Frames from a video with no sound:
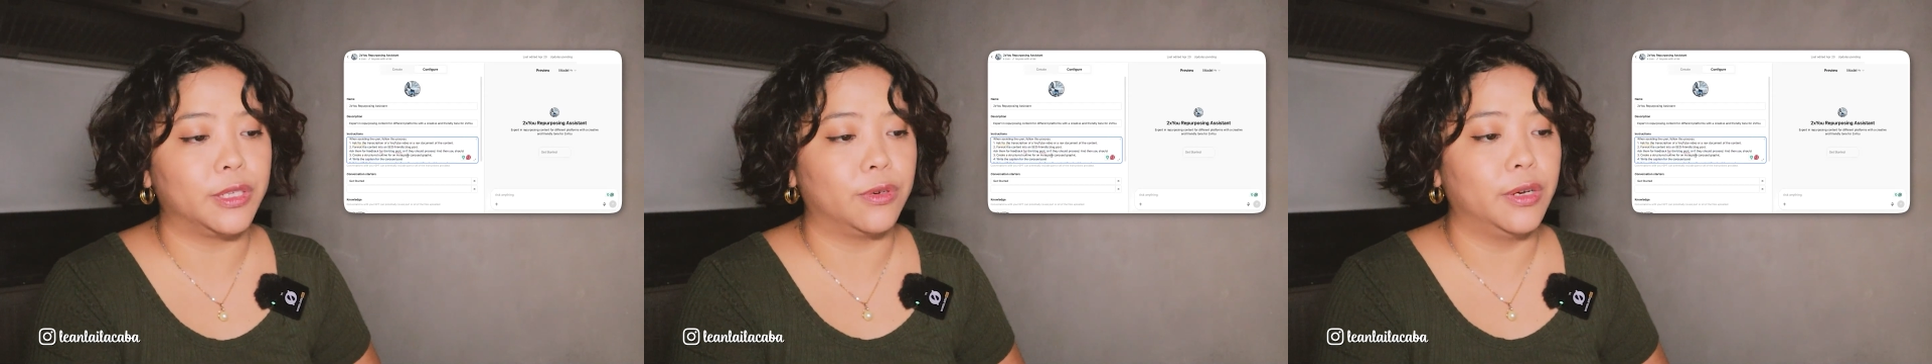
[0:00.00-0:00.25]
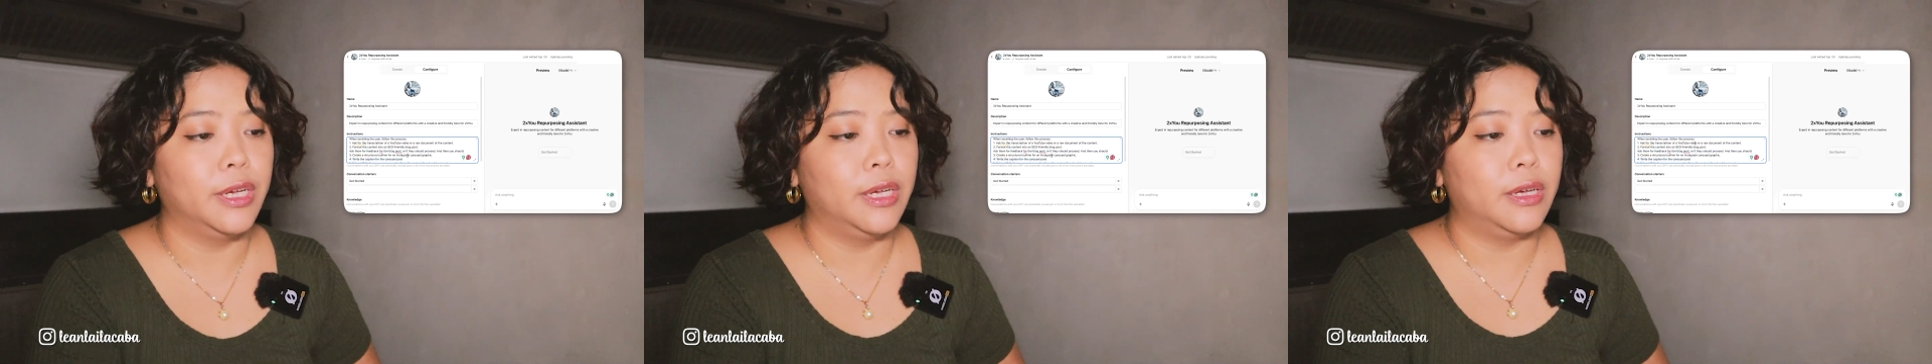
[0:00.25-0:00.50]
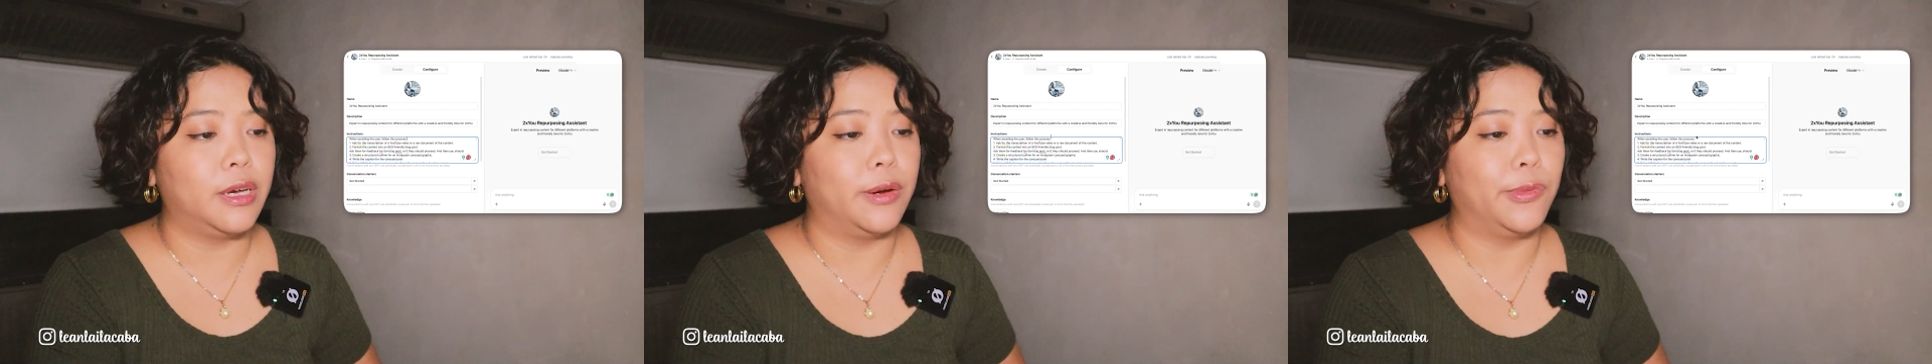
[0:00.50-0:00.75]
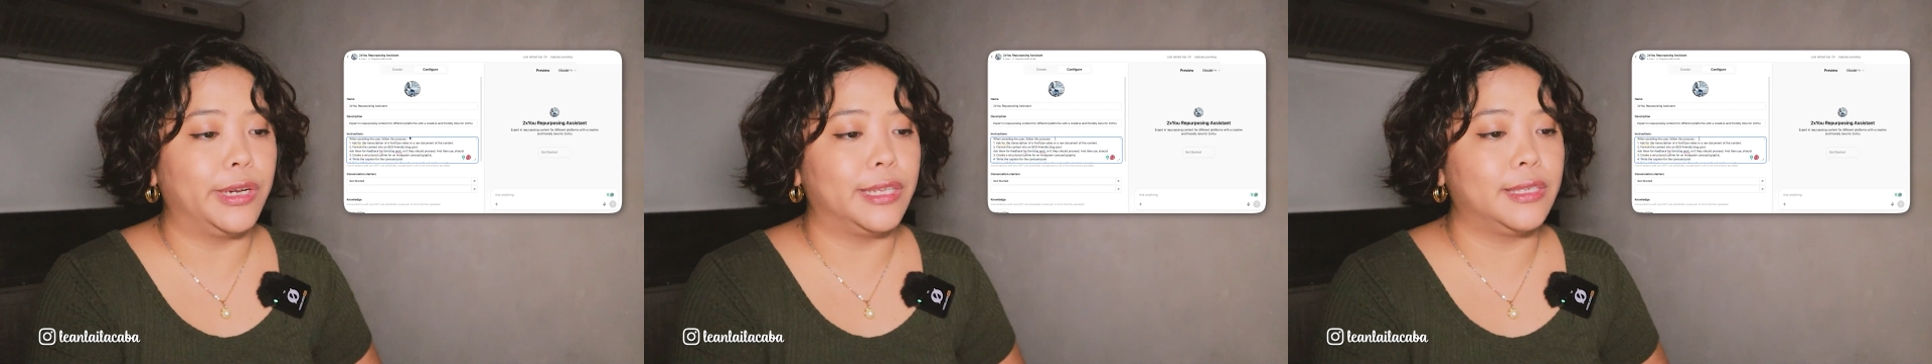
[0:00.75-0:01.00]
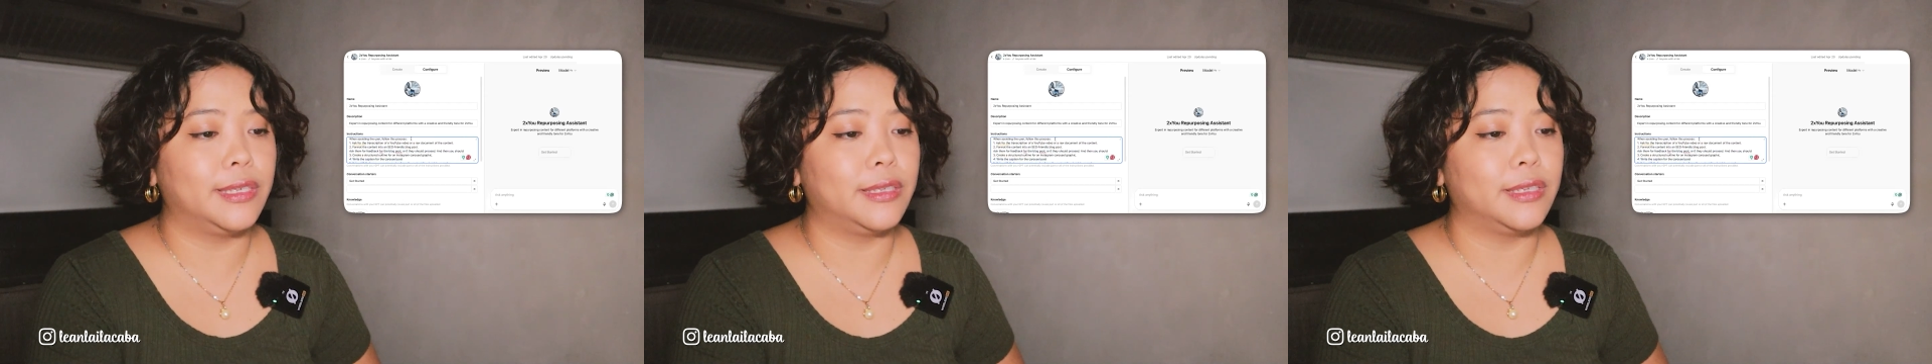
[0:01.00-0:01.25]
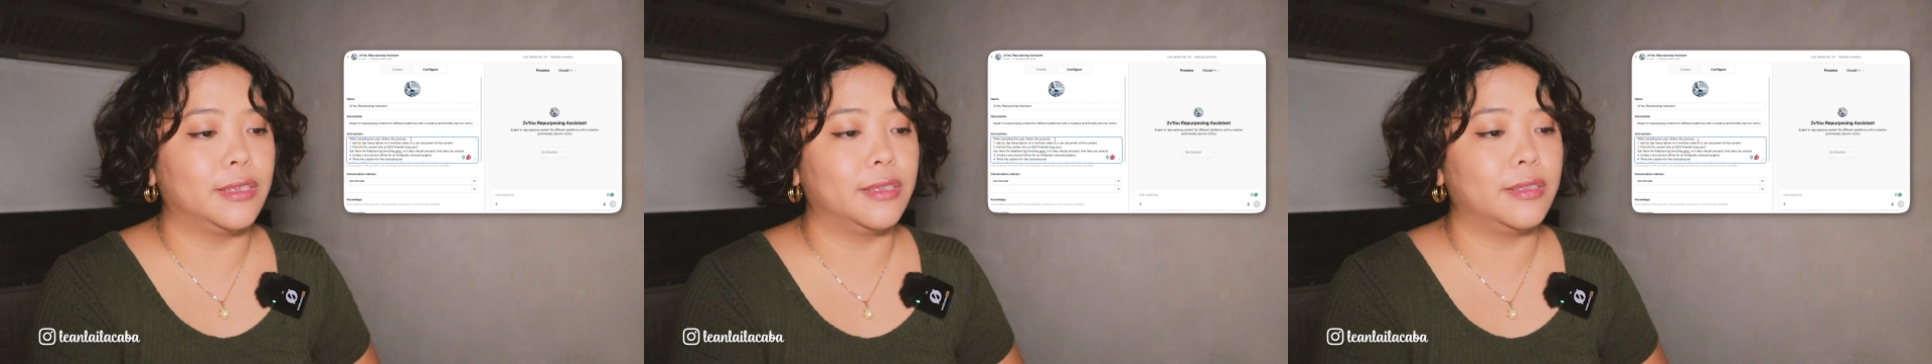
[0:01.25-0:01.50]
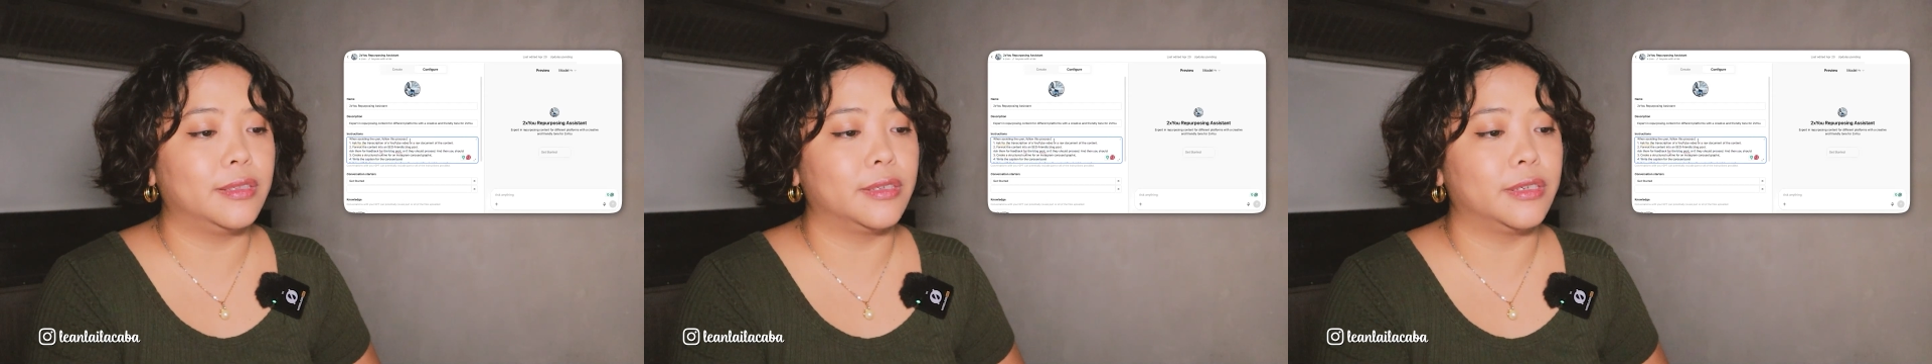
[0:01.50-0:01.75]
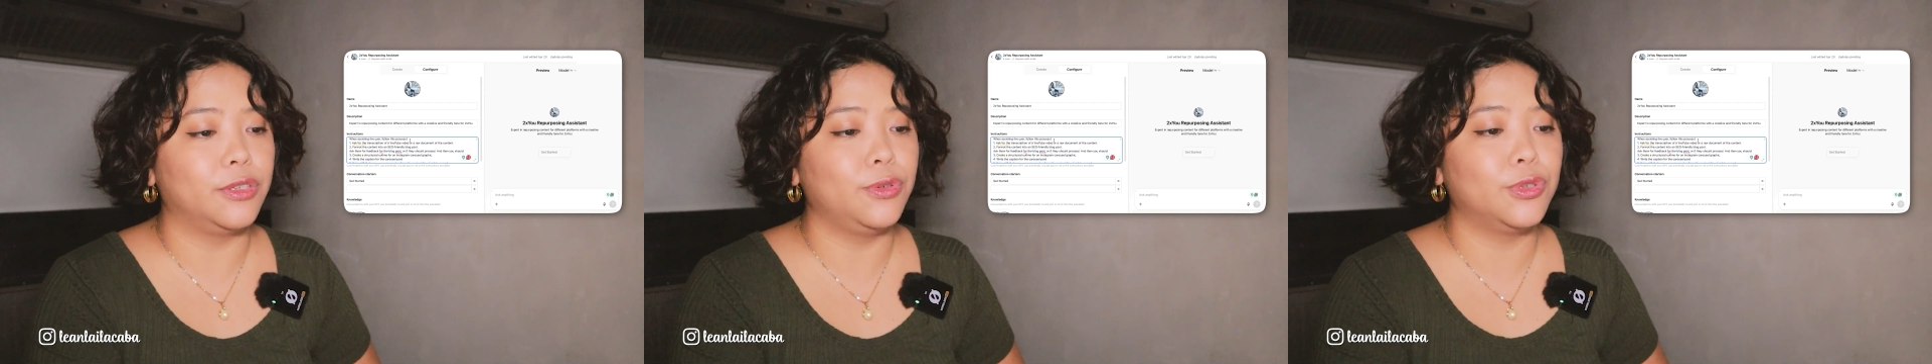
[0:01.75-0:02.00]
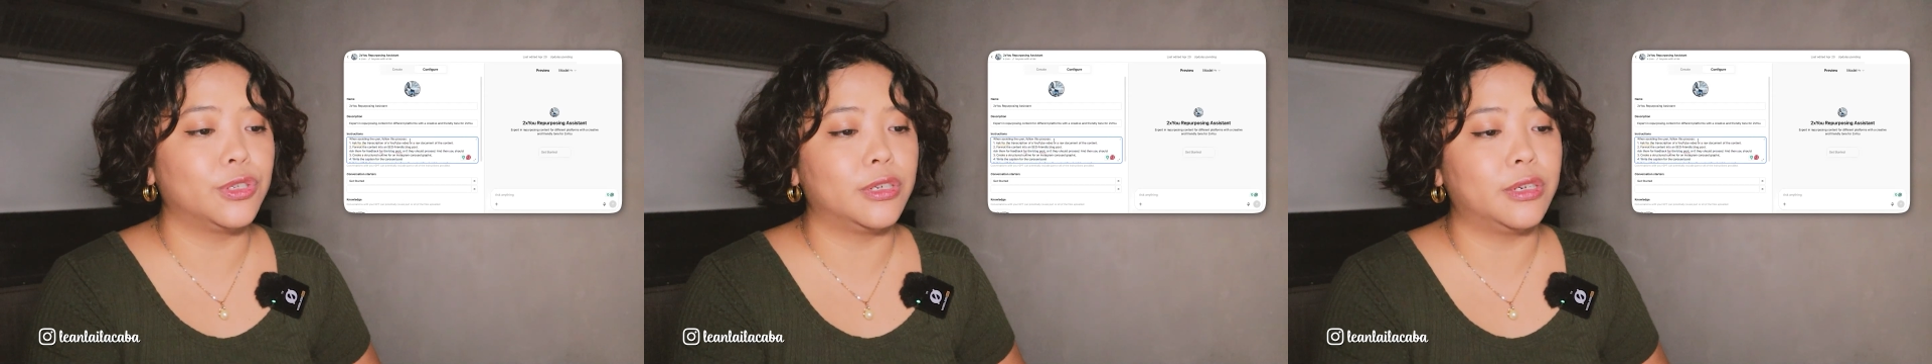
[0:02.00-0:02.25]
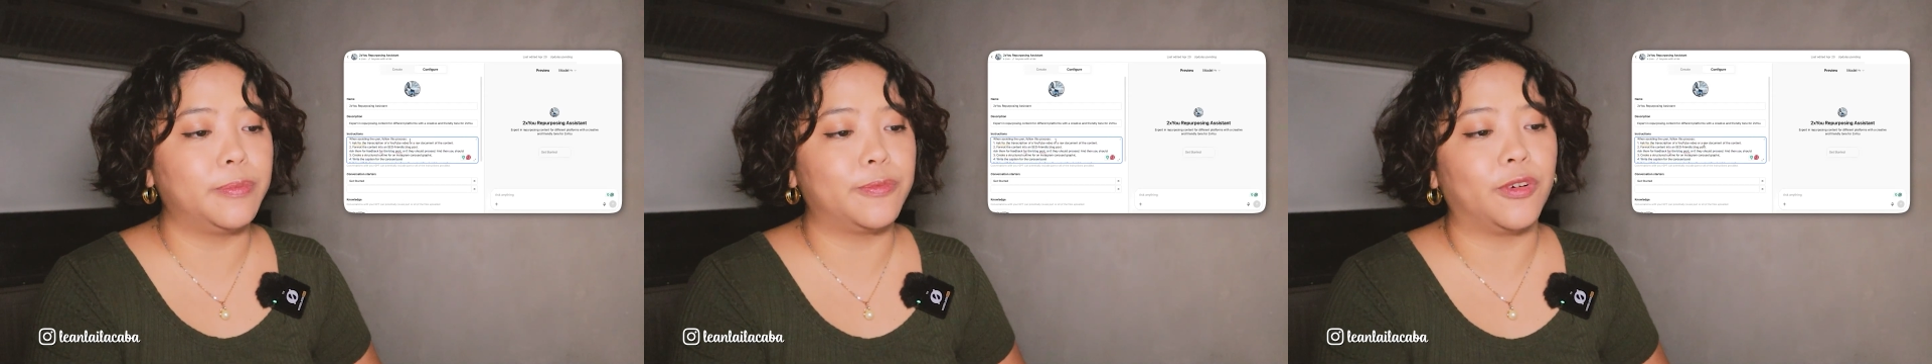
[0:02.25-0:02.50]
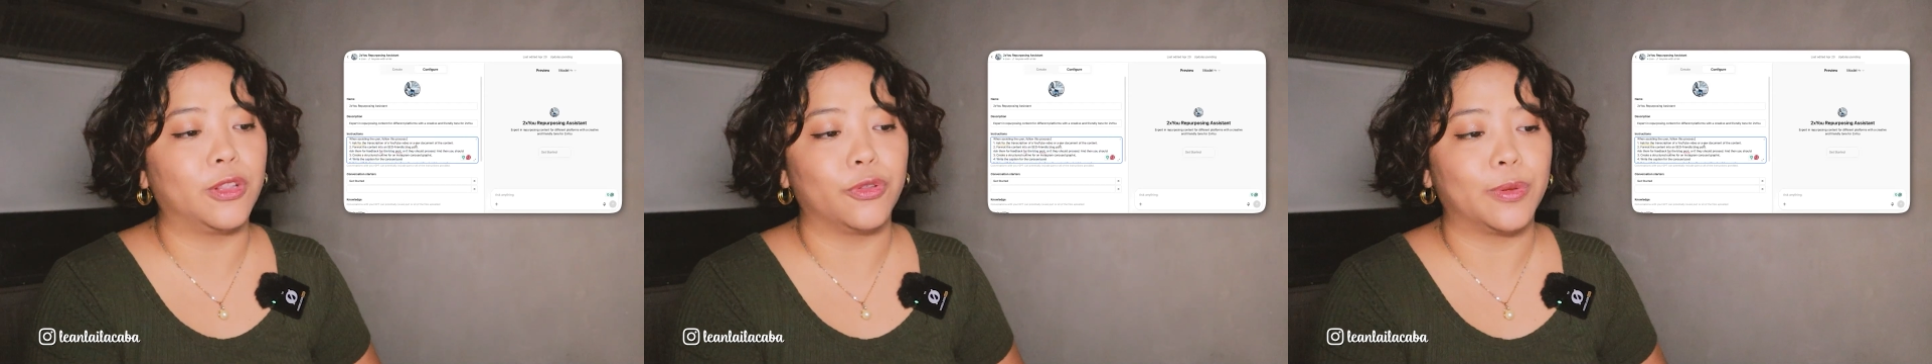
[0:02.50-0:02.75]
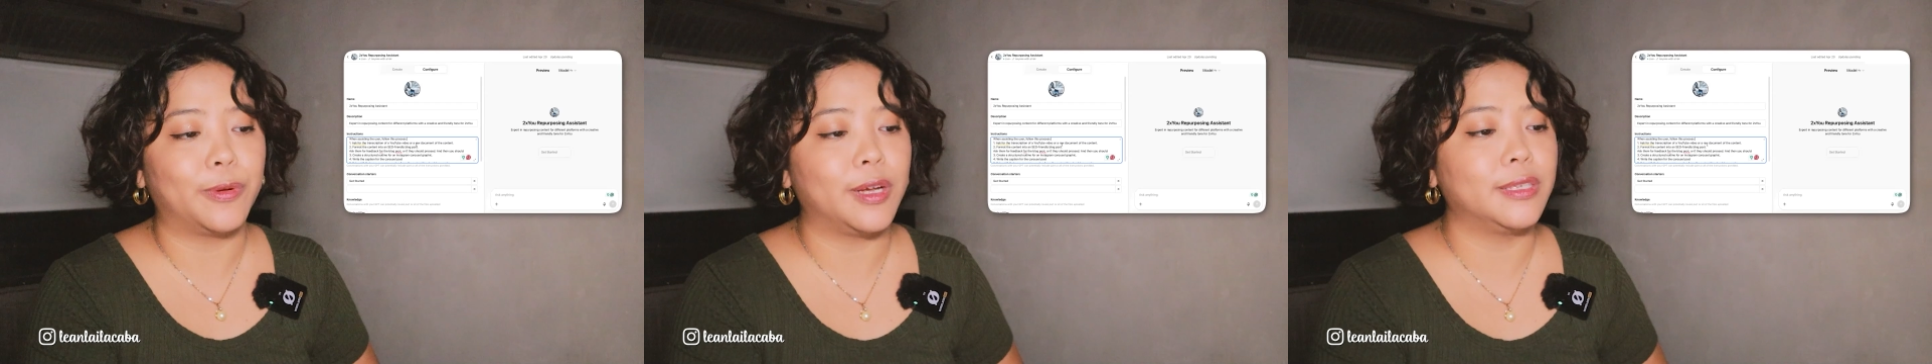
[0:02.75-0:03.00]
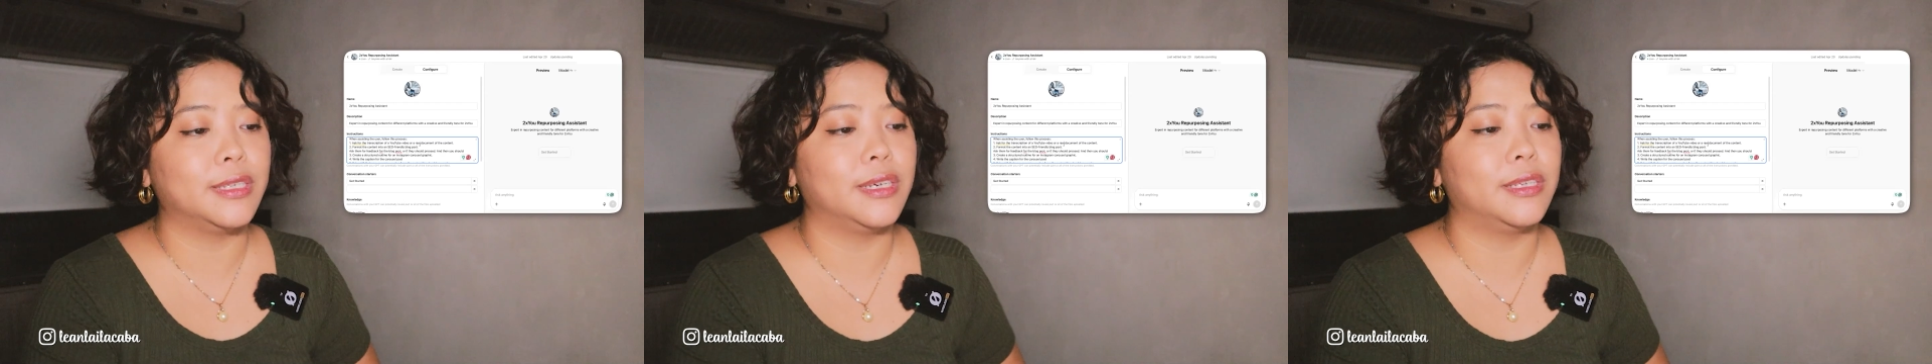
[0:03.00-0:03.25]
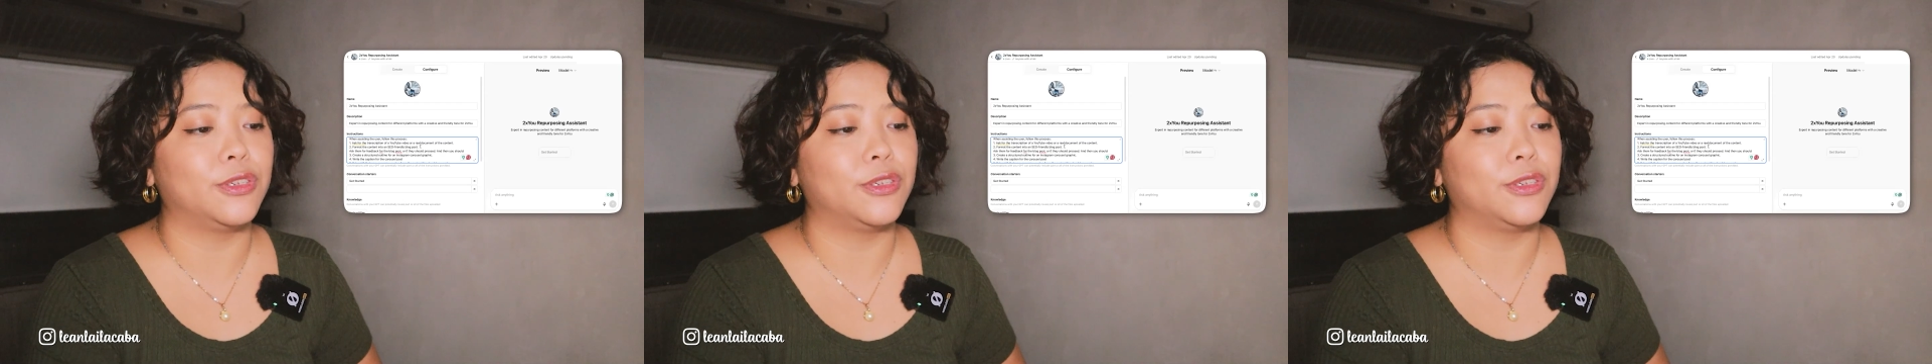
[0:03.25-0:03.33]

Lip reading: So when assisting the user, follow the process,